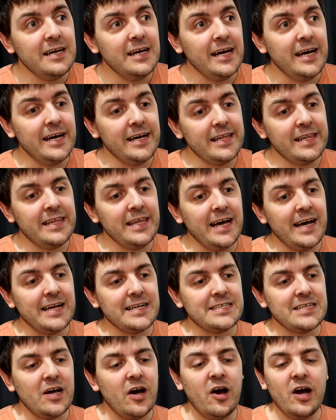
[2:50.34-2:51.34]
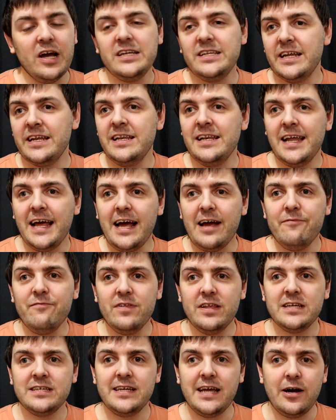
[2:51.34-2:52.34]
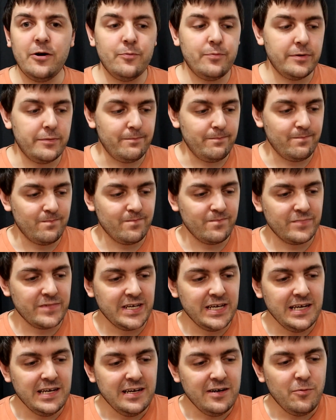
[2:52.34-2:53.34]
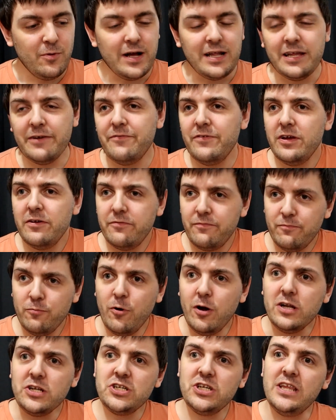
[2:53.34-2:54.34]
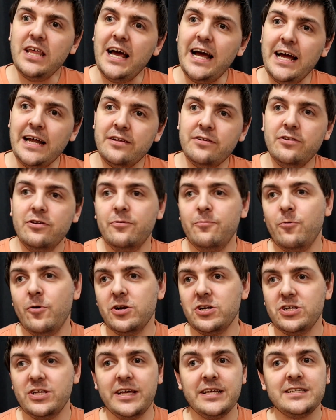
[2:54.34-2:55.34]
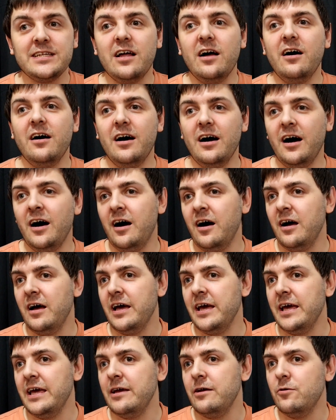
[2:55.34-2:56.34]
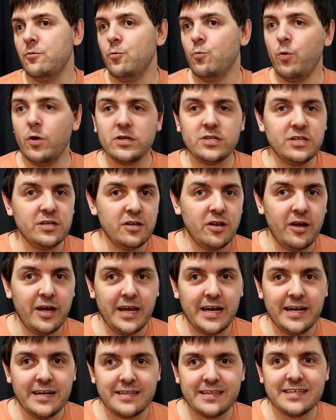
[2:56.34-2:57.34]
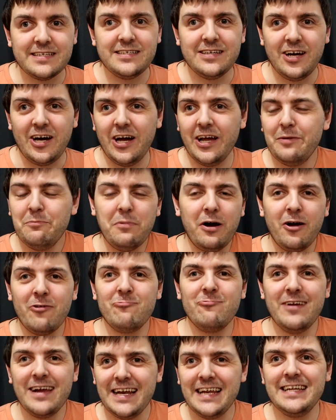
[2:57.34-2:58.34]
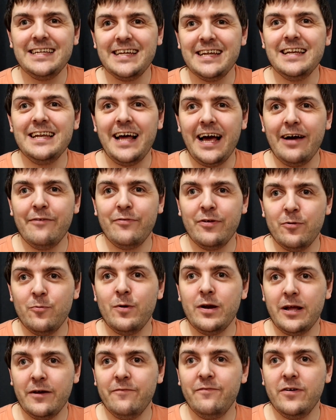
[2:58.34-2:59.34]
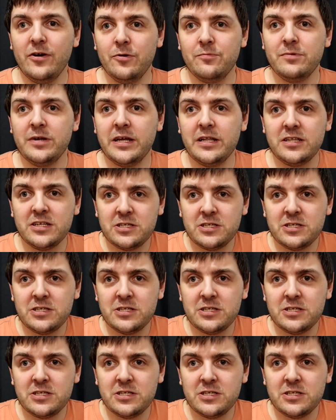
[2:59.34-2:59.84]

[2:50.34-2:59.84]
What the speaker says: that I didn't have this album. Well, if you've watched that and you've watched this, I wasn't lying at the time. I really didn't have it when I filmed it,